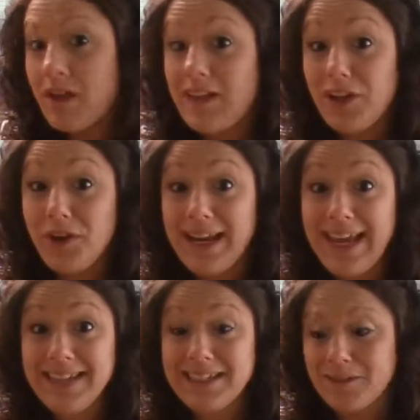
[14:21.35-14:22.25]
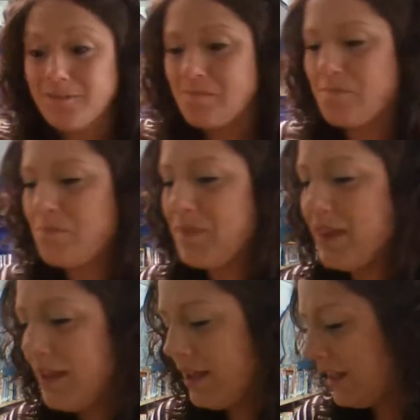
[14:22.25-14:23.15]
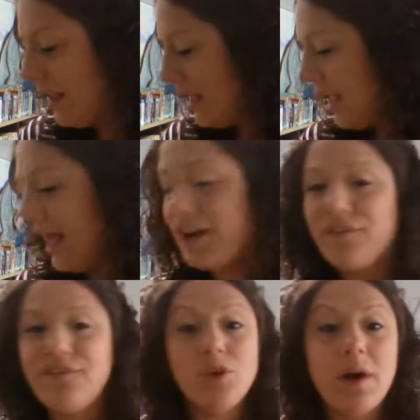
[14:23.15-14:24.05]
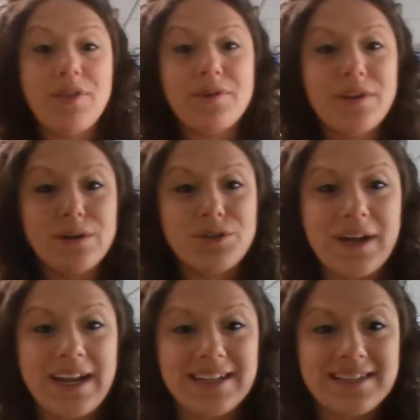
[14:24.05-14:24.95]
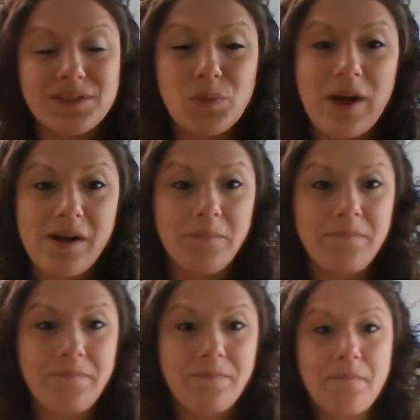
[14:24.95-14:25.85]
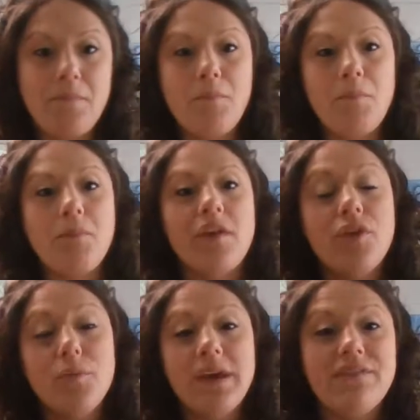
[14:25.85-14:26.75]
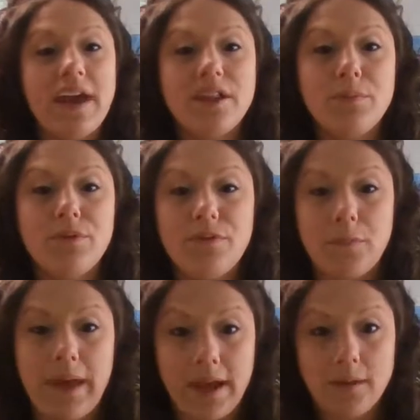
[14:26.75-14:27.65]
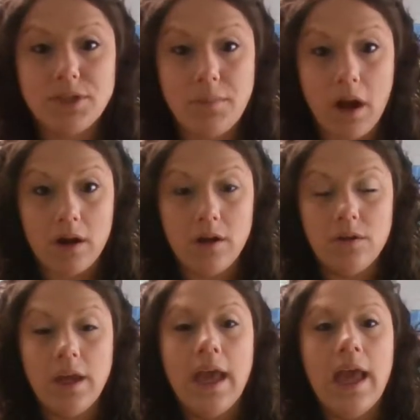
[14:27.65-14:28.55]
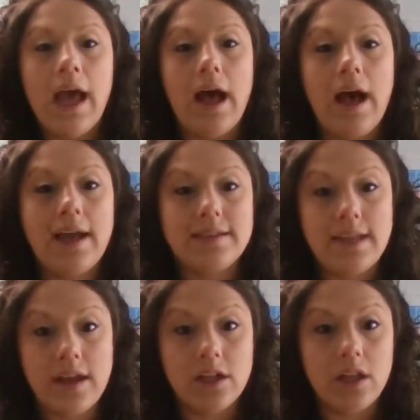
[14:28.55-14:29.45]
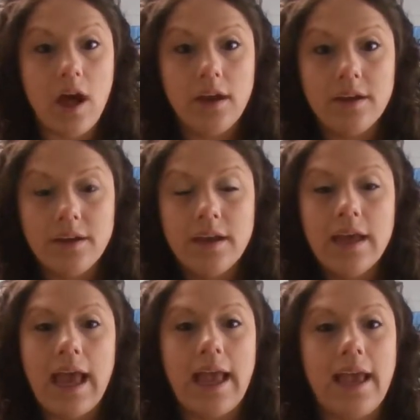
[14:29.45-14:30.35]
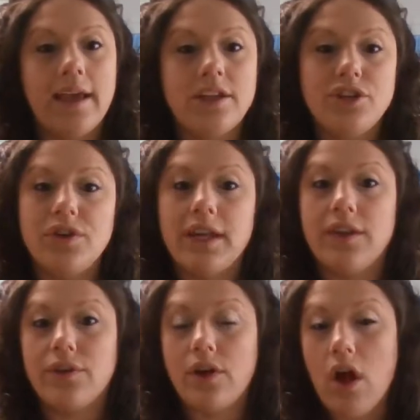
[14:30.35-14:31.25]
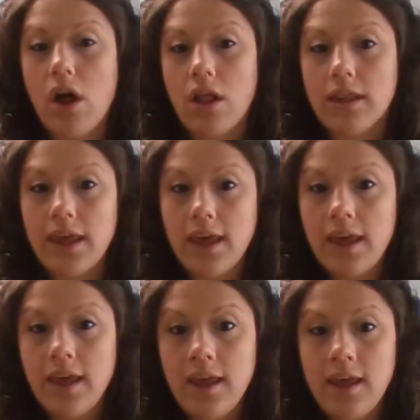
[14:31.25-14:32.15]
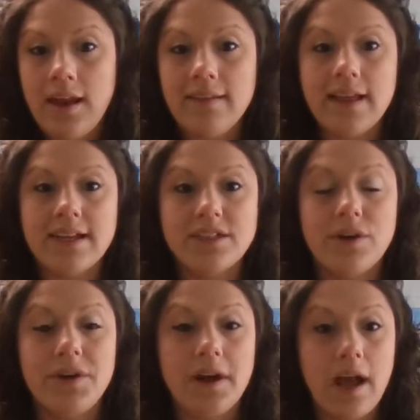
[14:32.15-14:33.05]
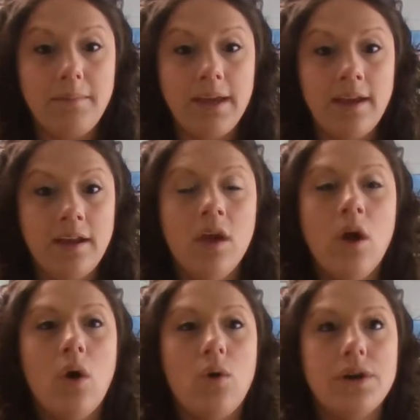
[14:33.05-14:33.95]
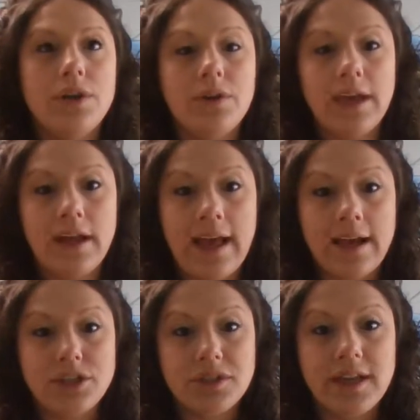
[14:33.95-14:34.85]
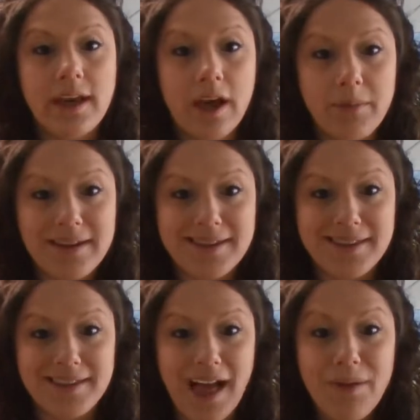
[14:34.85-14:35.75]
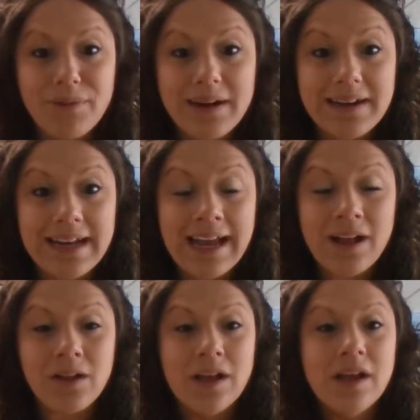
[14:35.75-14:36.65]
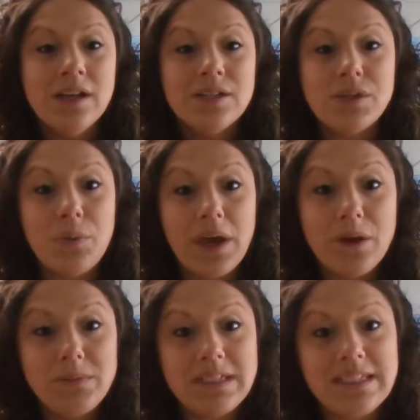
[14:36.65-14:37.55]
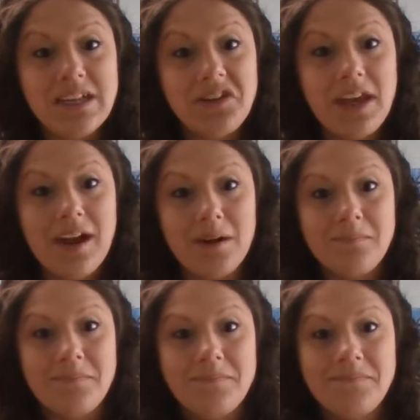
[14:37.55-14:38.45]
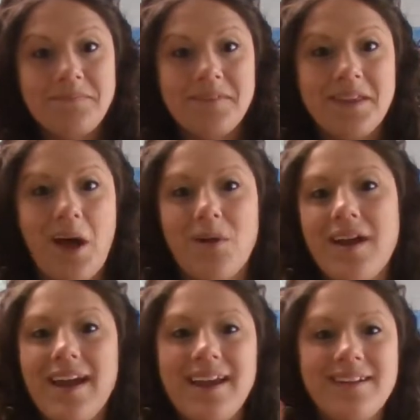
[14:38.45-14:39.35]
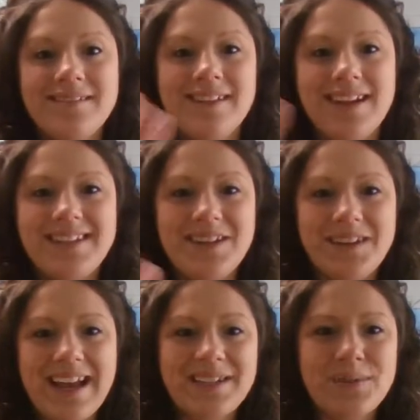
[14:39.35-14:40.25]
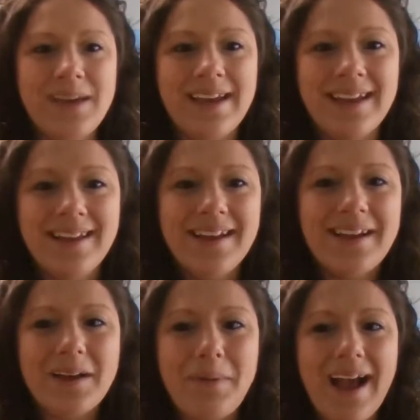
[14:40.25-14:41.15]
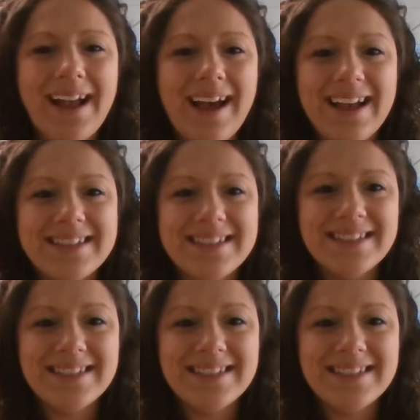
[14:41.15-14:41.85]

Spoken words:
that you can eat and a few other little trinkets as well. They'll be available for pickup tomorrow at 10 o'clock. And you can either call in and let us know you're coming, or you can actually come into the library now. So we hope to see you there. All right. Until next week. Goodbye, guys.